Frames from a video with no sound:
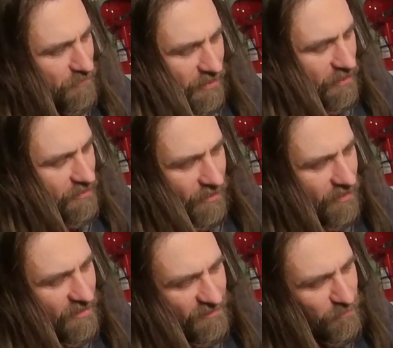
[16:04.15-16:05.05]
Like
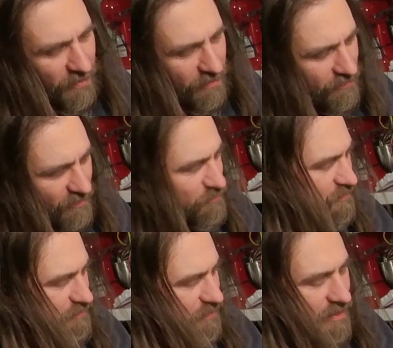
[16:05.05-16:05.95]
I have my
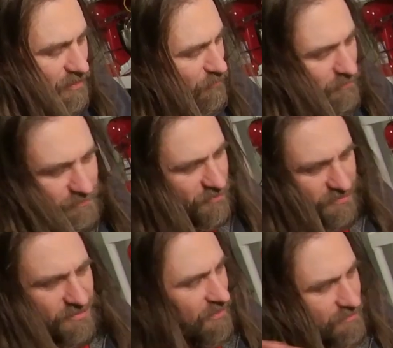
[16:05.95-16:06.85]
FPV camera
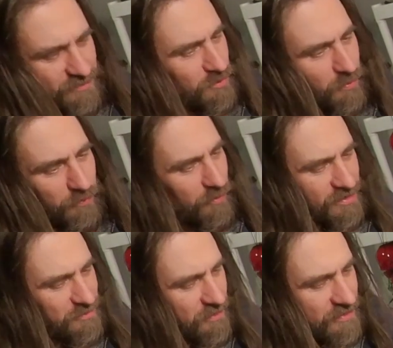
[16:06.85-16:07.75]
just set super
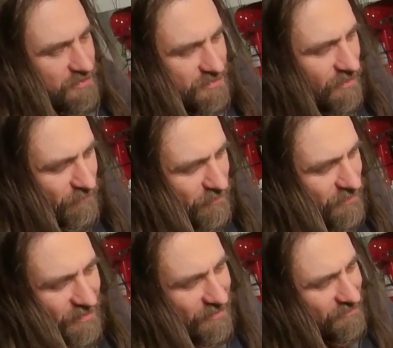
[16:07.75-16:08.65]
bright so I can see
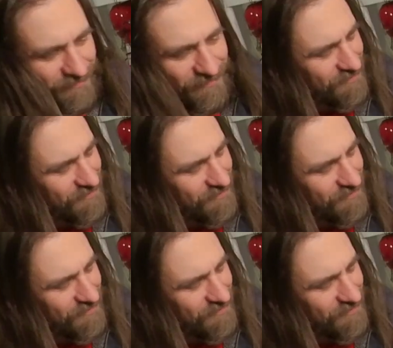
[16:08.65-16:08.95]
everything, and